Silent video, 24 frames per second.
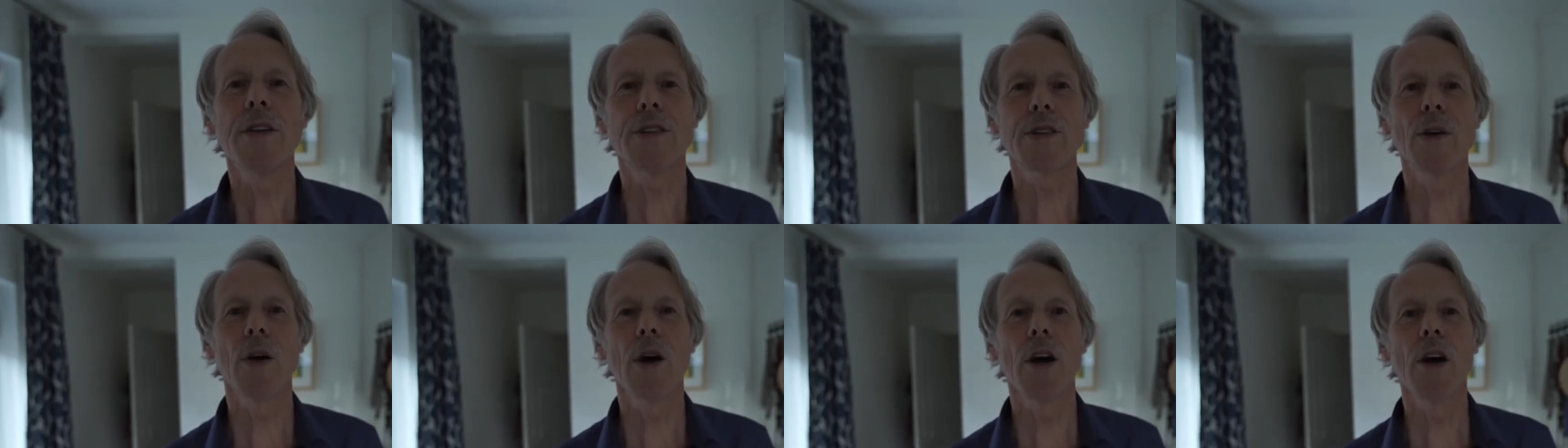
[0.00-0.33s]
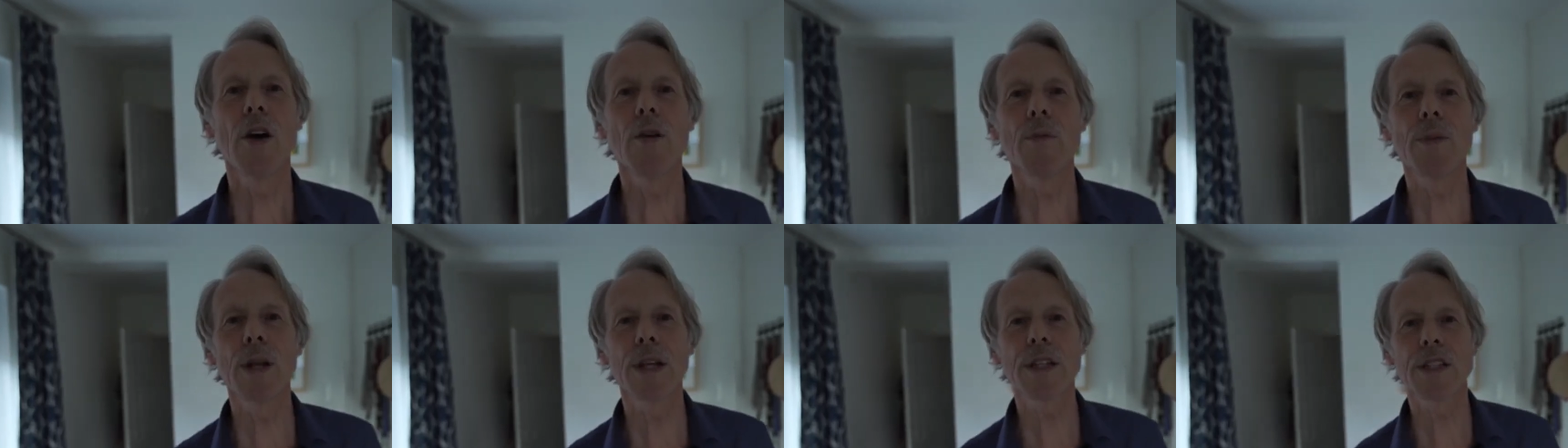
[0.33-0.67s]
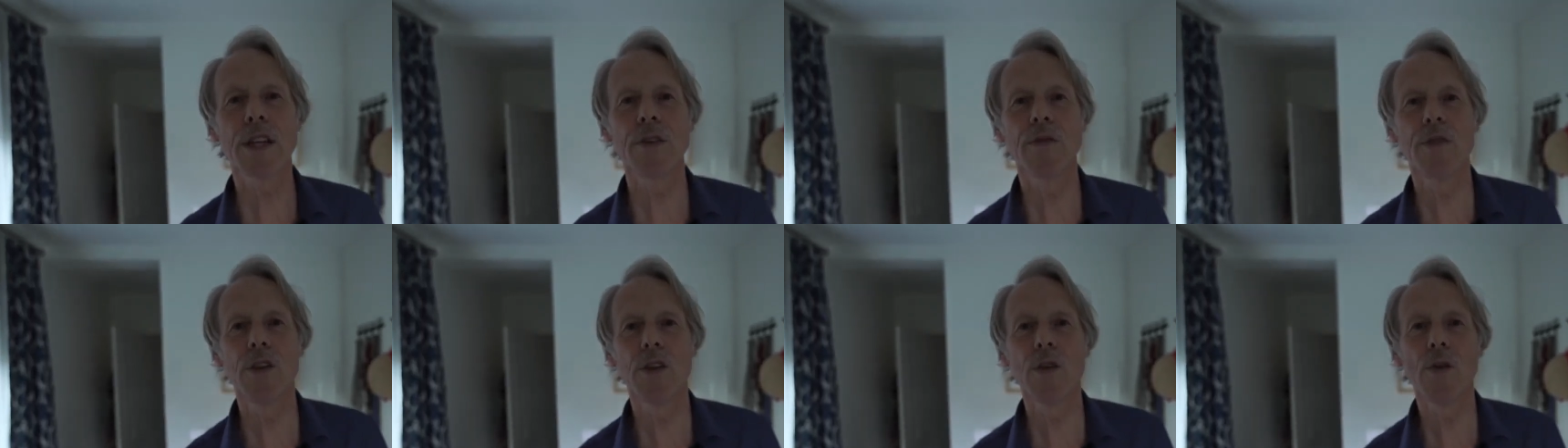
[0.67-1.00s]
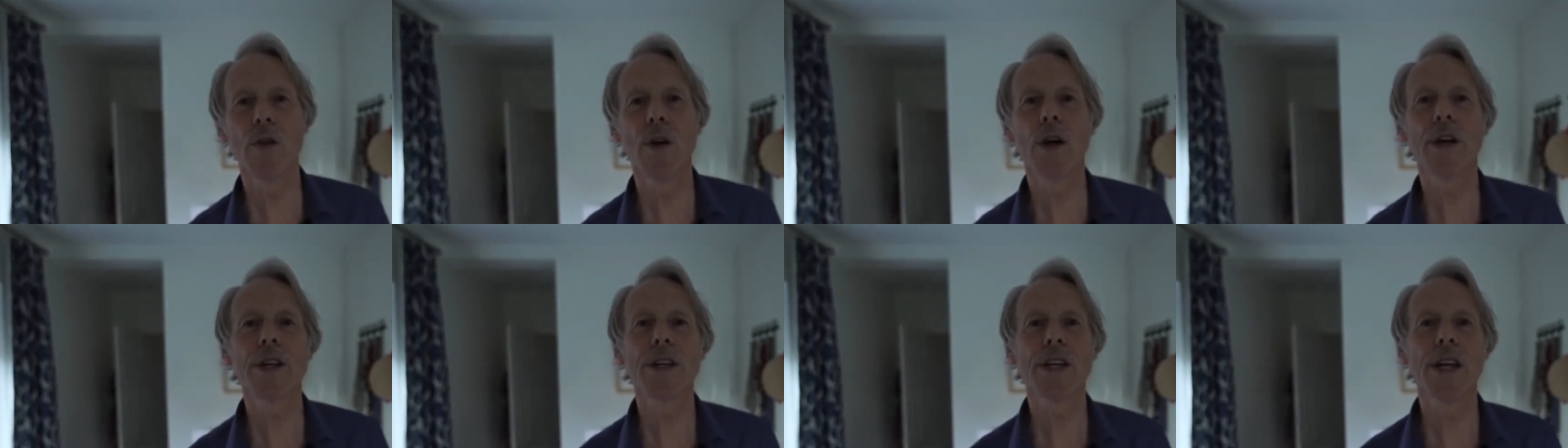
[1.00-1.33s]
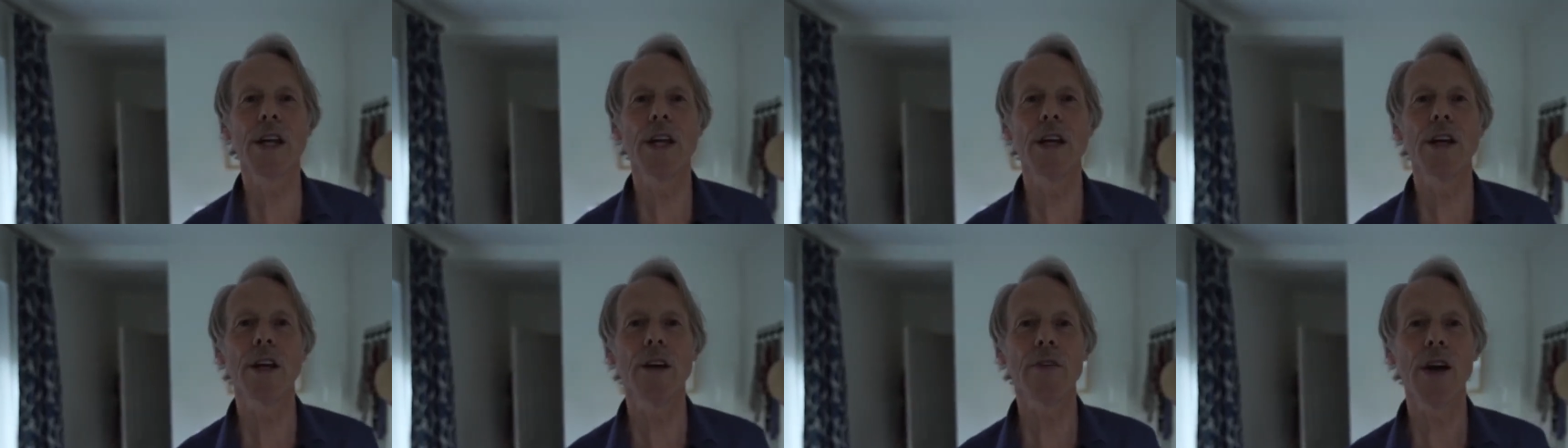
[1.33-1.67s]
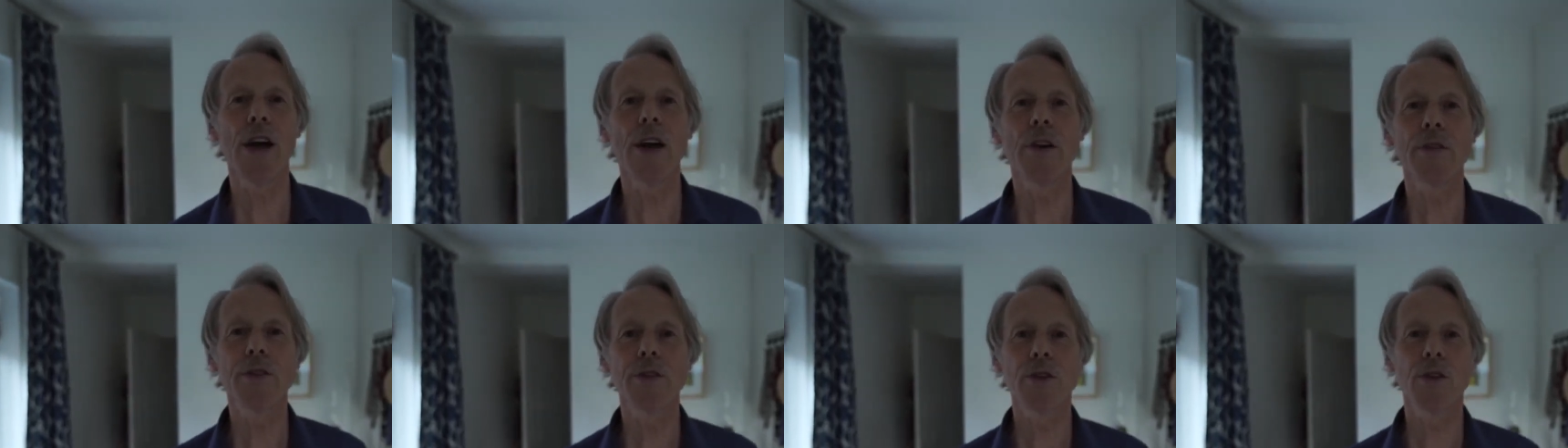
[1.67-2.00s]
So I hope that's given you an idea of
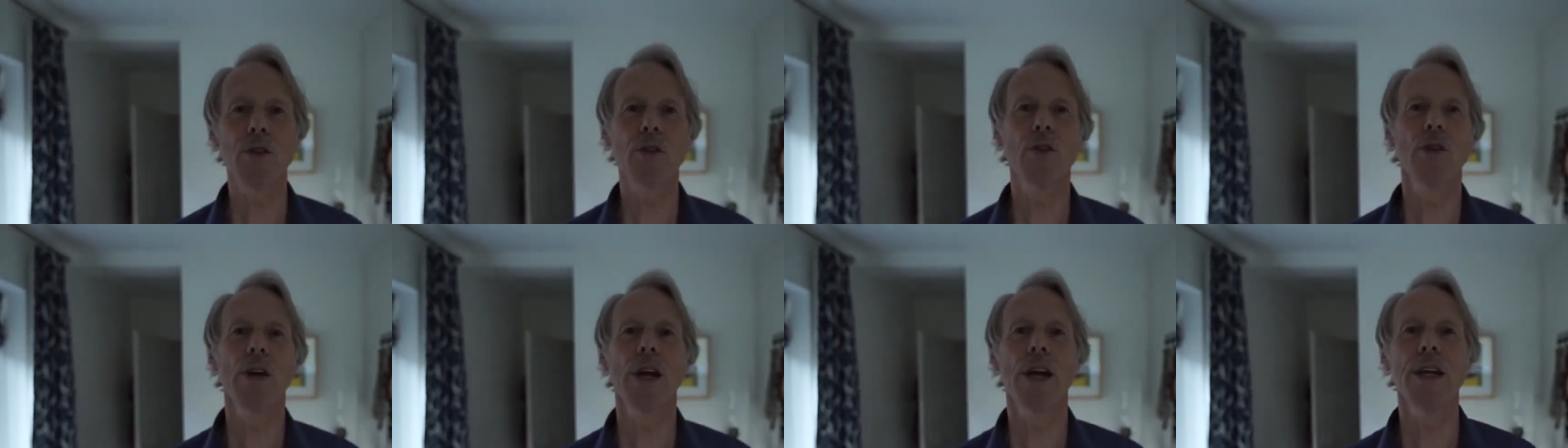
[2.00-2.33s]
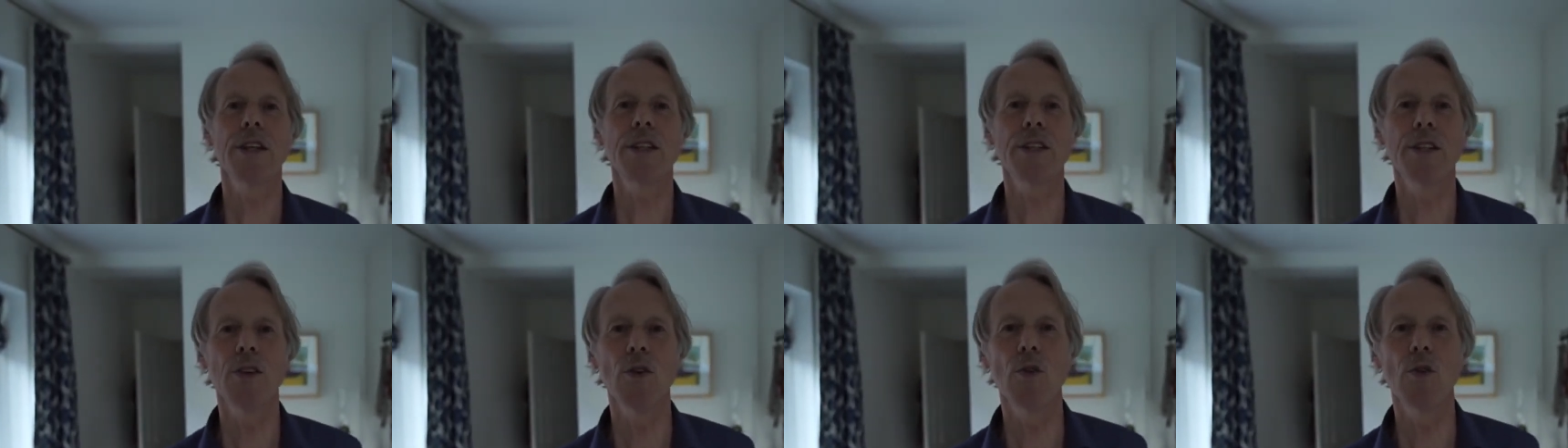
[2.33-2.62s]
how to create